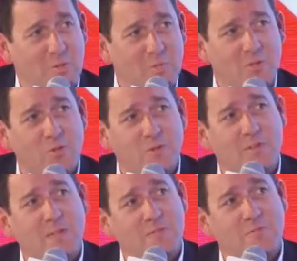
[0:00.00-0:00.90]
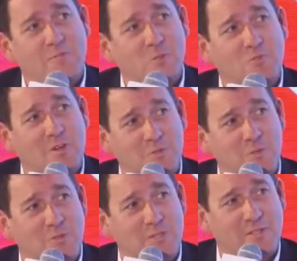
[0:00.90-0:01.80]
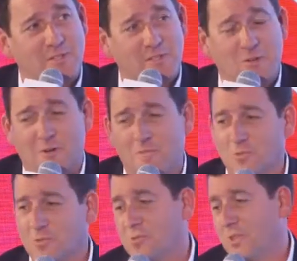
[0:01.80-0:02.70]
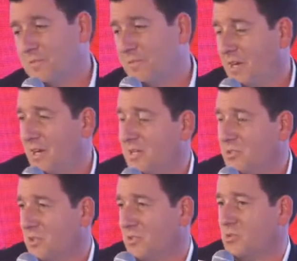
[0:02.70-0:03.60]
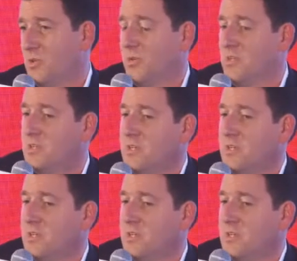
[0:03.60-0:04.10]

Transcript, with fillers: I mean, literally they get in fistfights, I think, at, at conferences. They, they hate each other so much.